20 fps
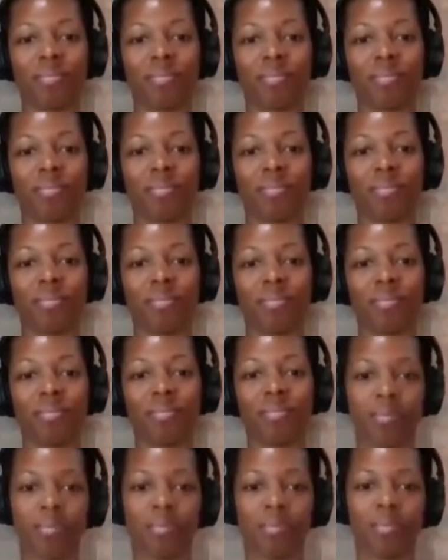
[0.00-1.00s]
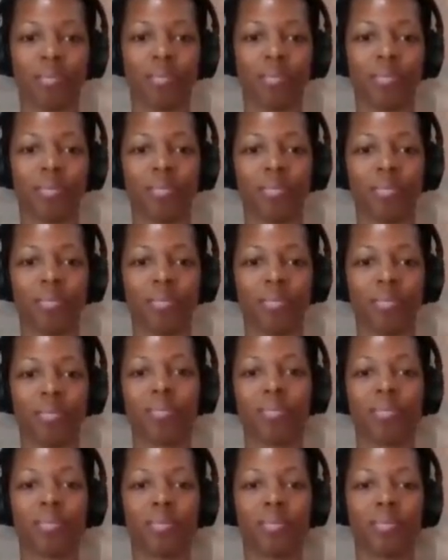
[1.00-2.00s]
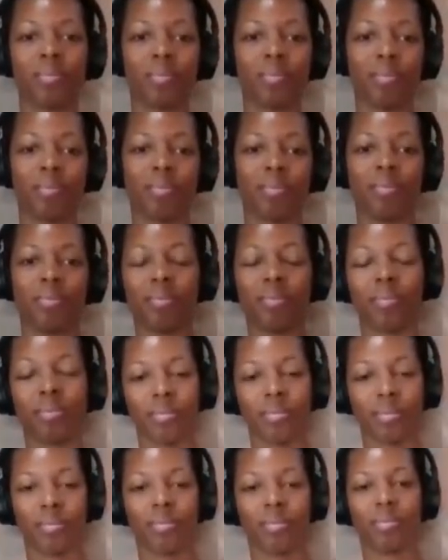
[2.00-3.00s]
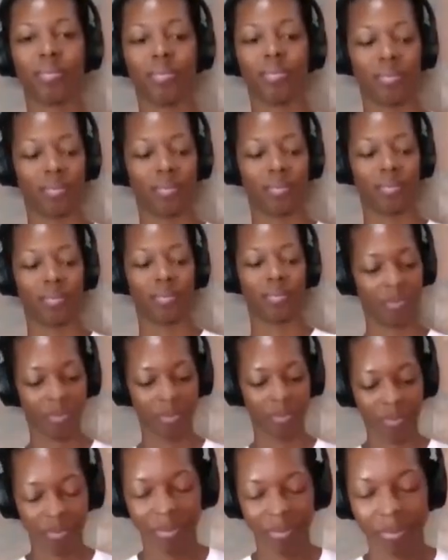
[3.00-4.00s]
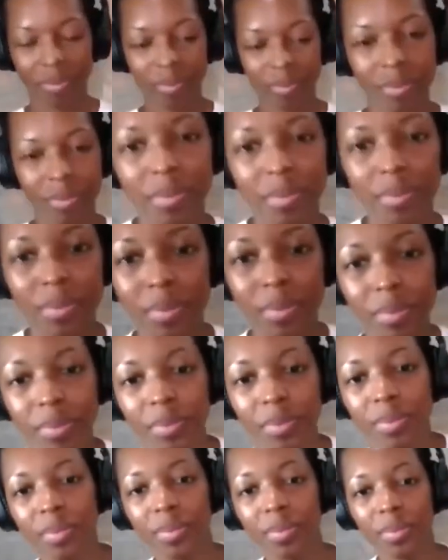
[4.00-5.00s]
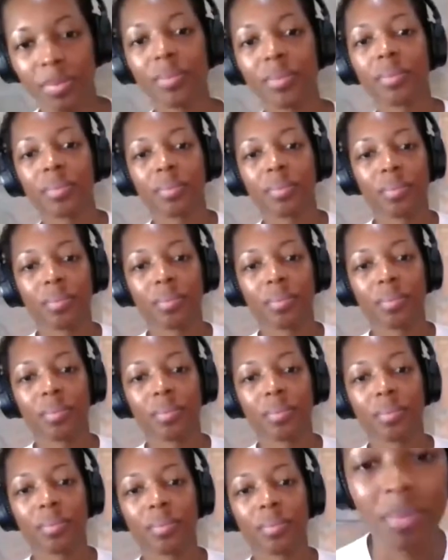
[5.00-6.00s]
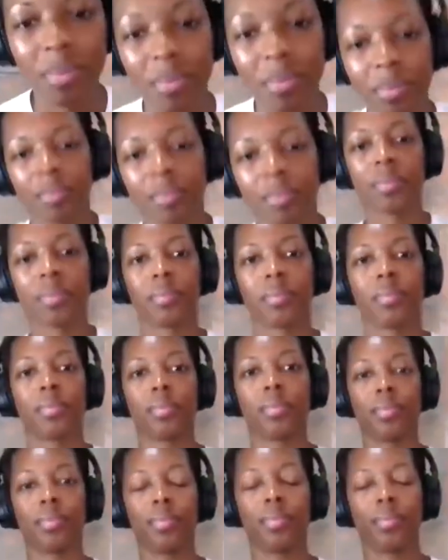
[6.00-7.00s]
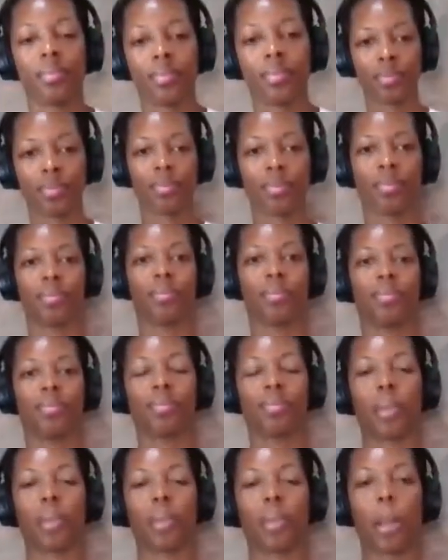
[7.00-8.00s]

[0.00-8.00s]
(silent)